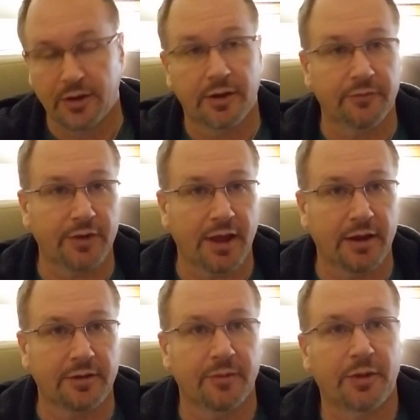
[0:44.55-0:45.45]
If
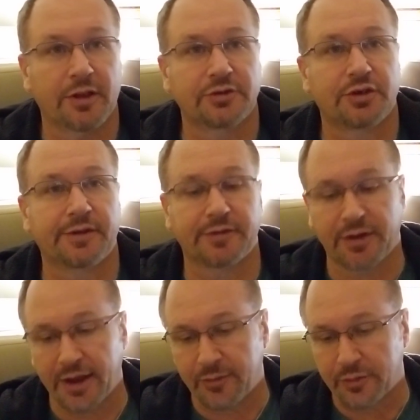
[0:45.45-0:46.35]
not, I apologize on
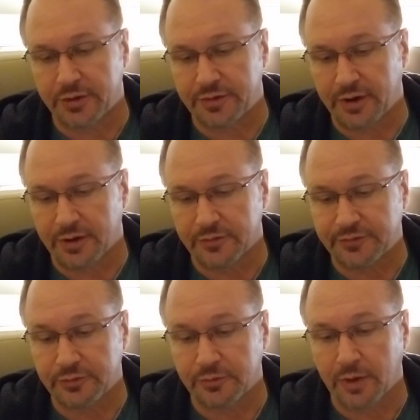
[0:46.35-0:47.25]
that. But
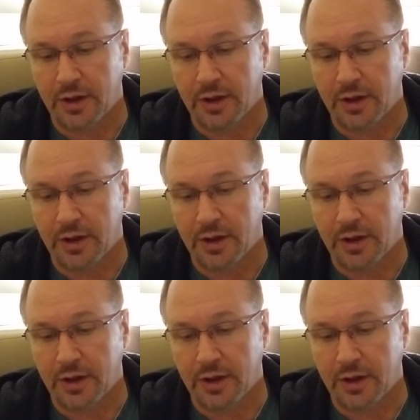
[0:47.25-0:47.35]
so